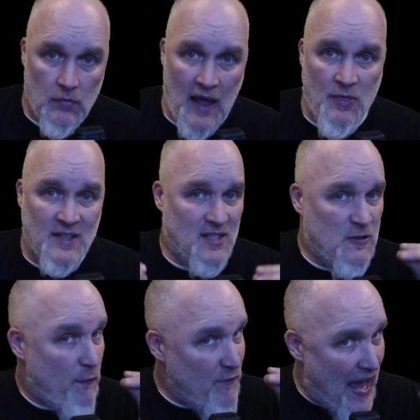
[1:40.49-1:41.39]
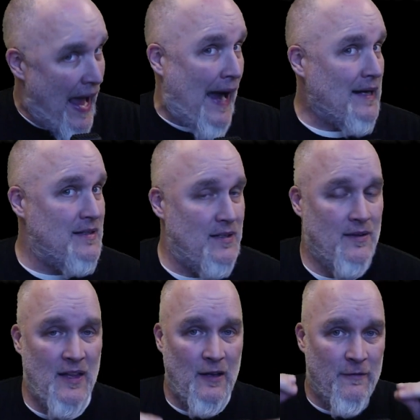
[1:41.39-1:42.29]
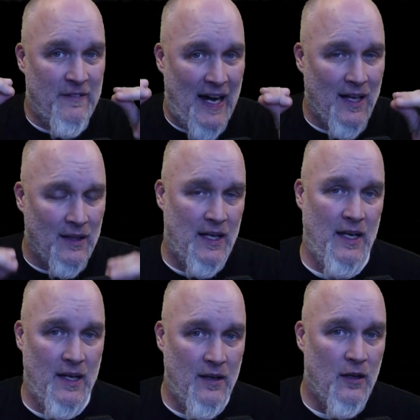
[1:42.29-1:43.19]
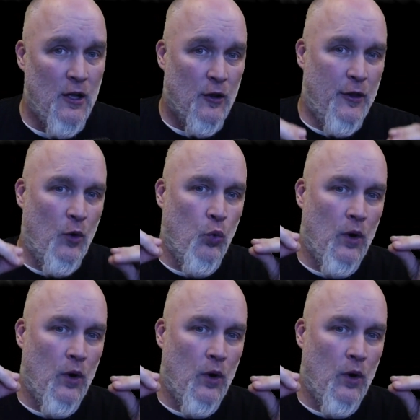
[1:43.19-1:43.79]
and this is fact. They violated the